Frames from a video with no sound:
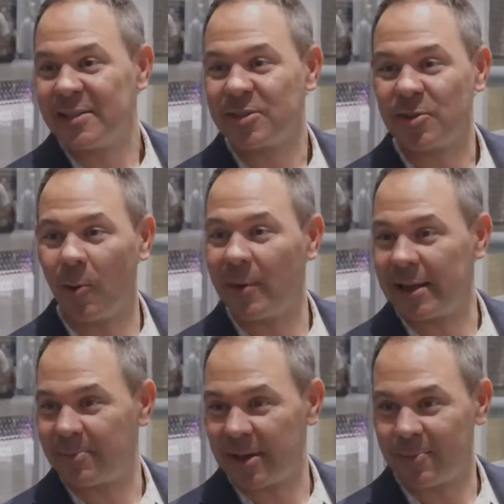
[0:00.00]
so
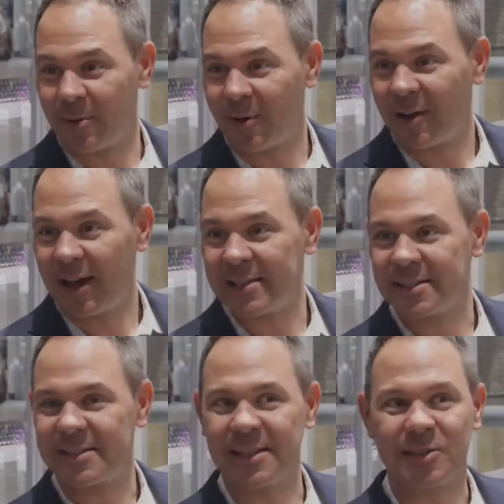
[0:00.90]
many people and to
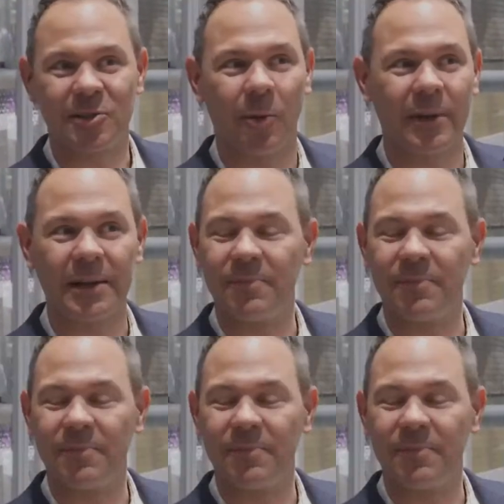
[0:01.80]
see so many